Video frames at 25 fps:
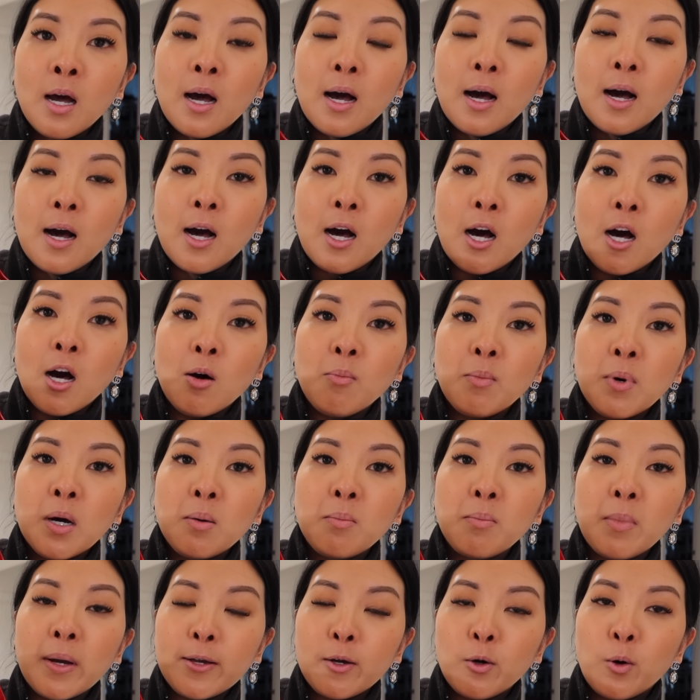
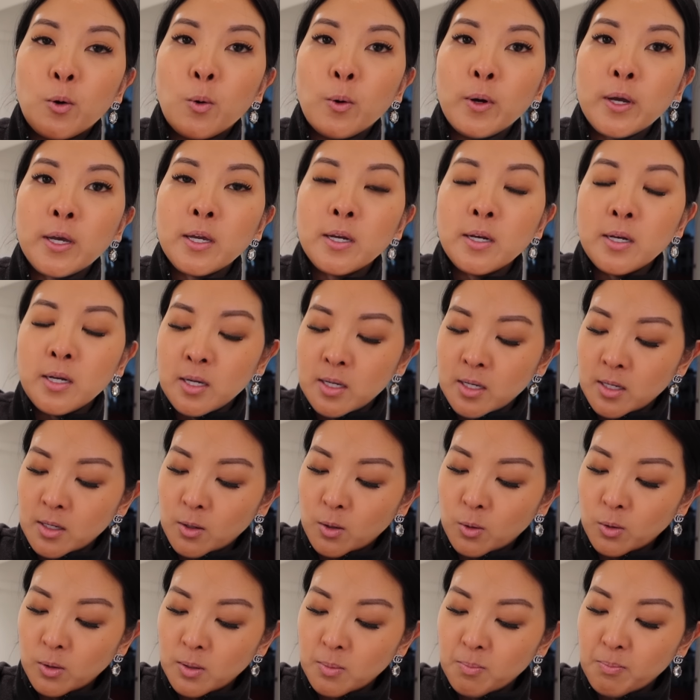my coin
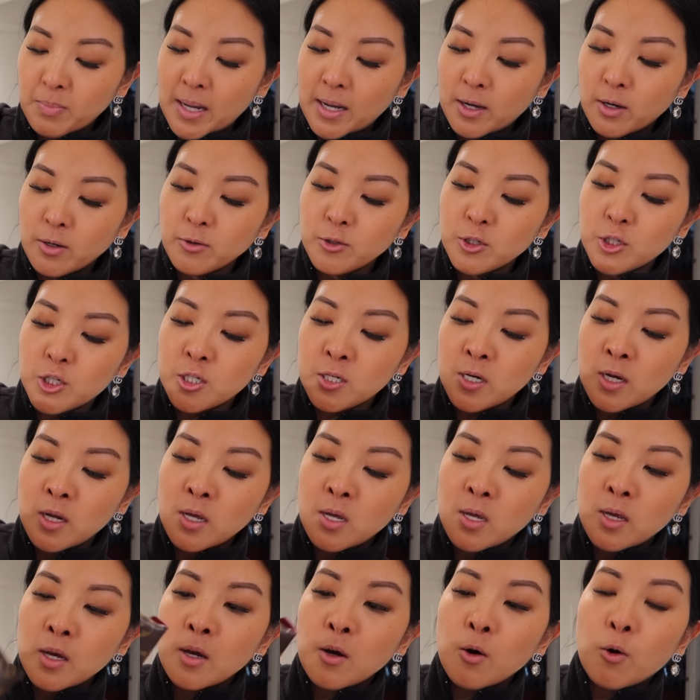pouch
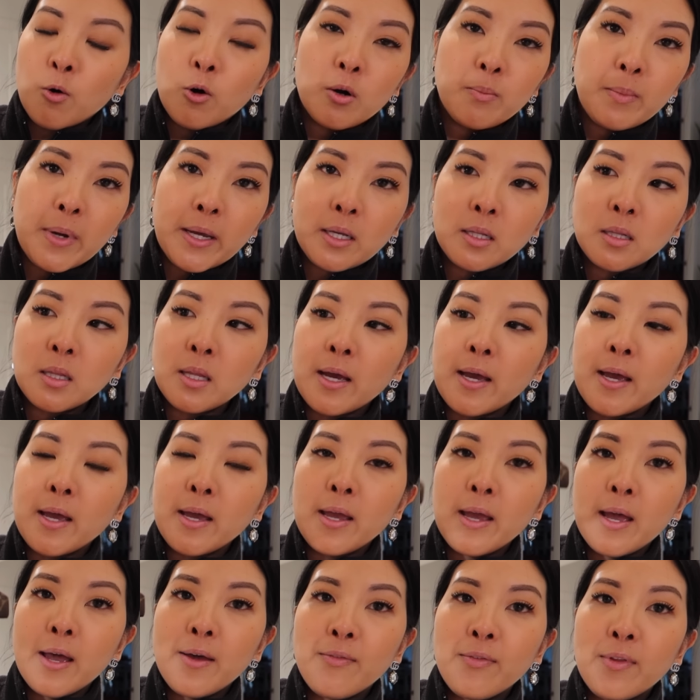or my
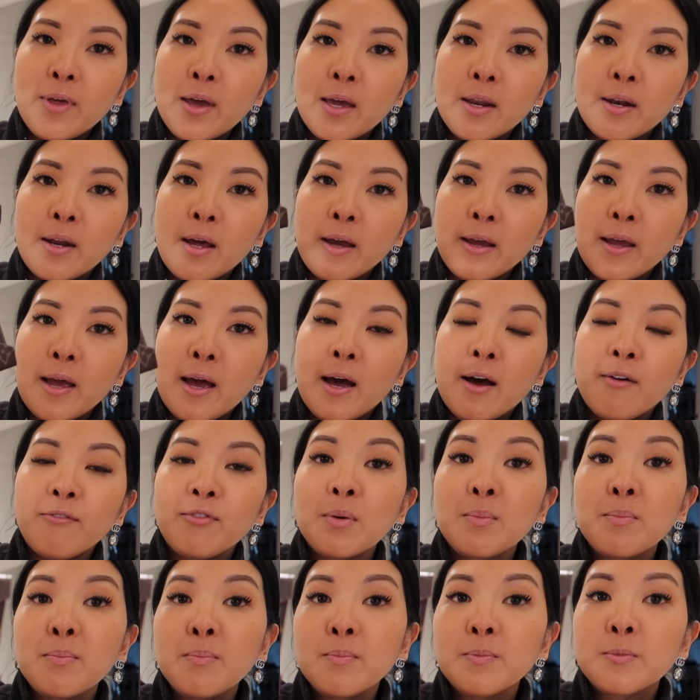clay. And then I have
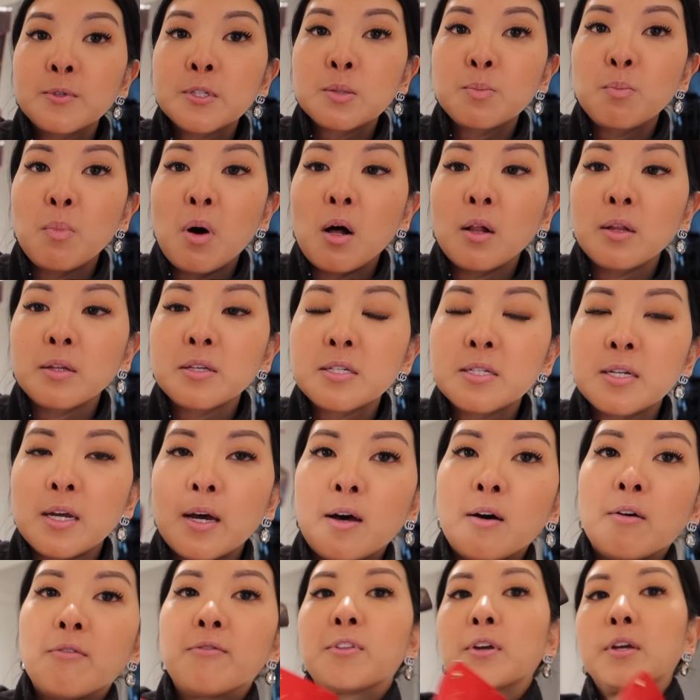the smallest
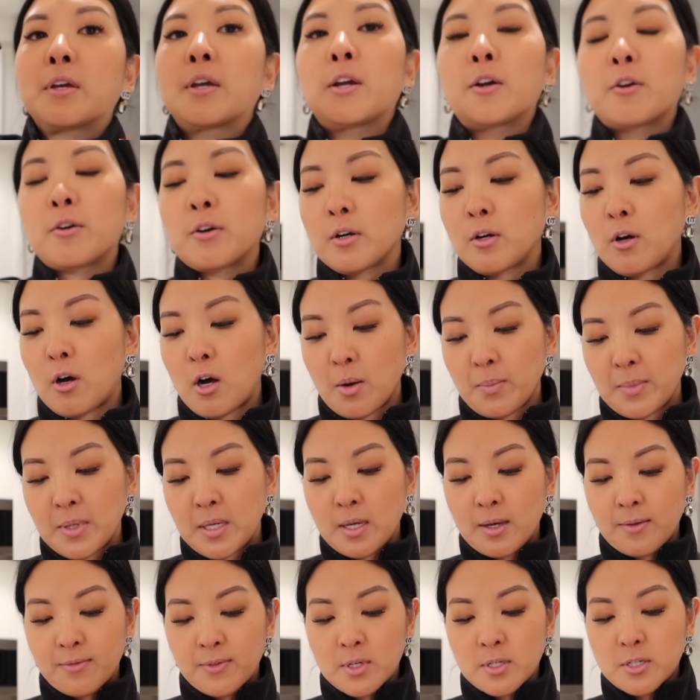of the
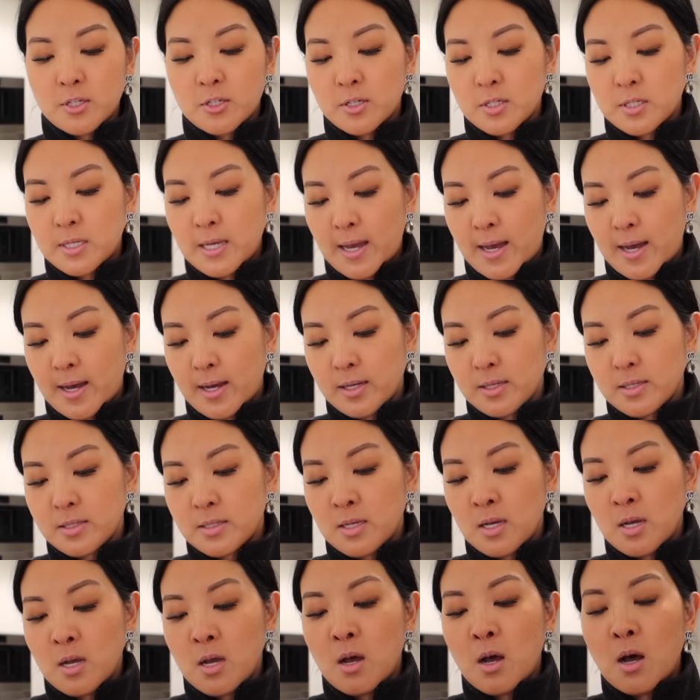Kirigami. And this just
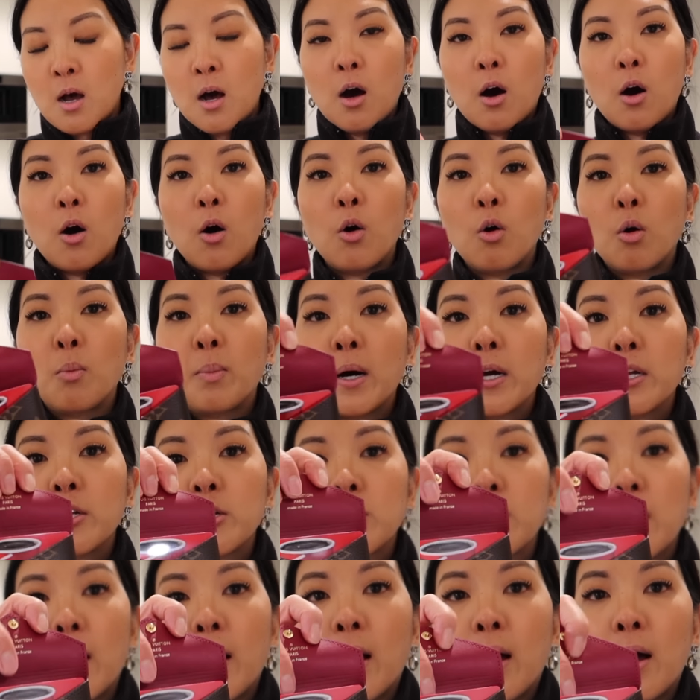has a whole
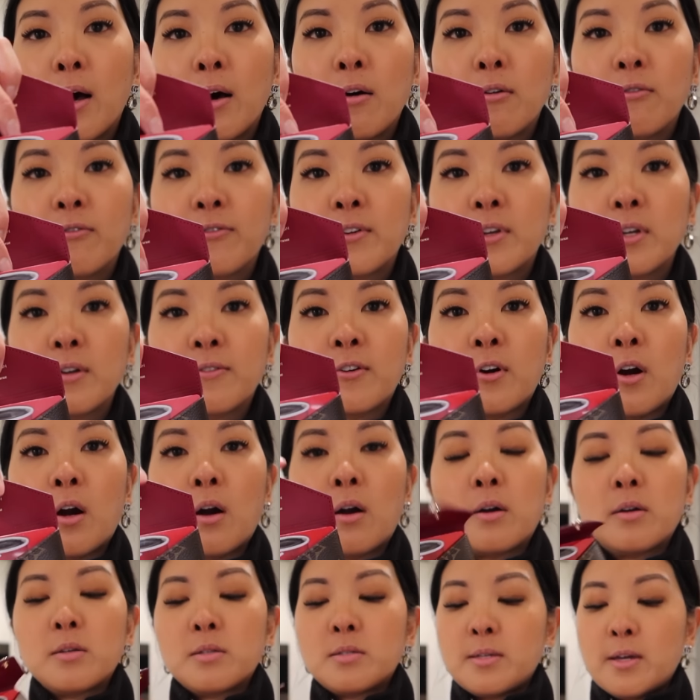bunch of gift
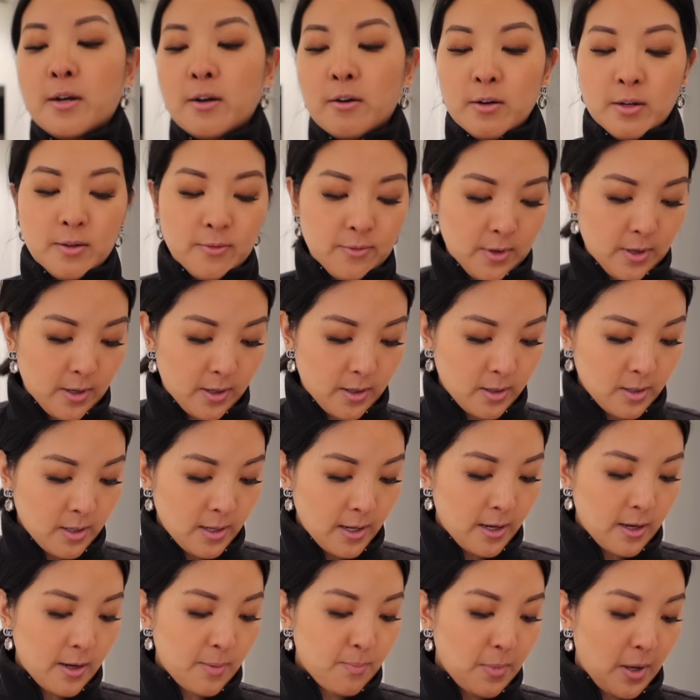cards that are in there.
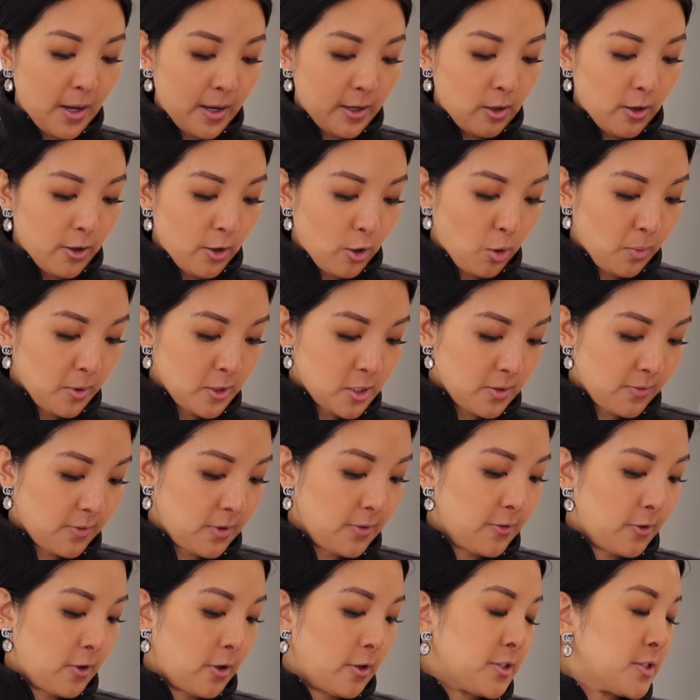And I got a whole bunch of
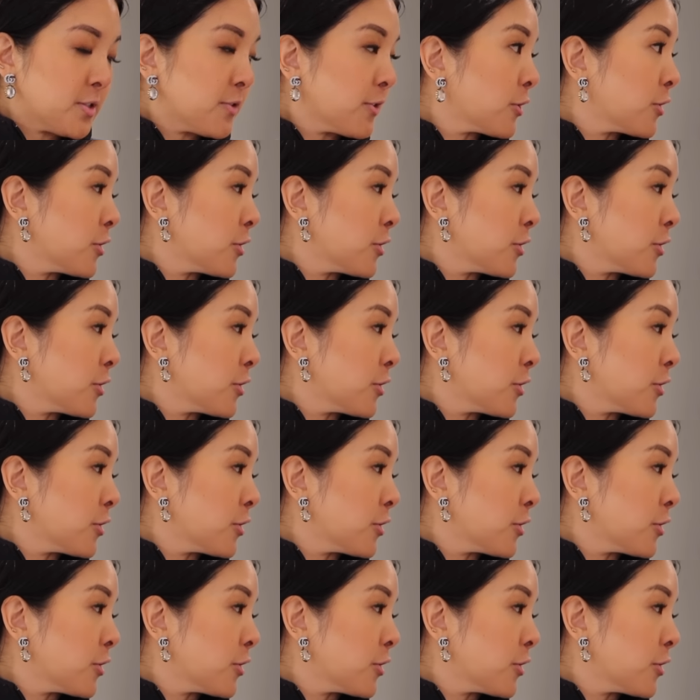gift cards for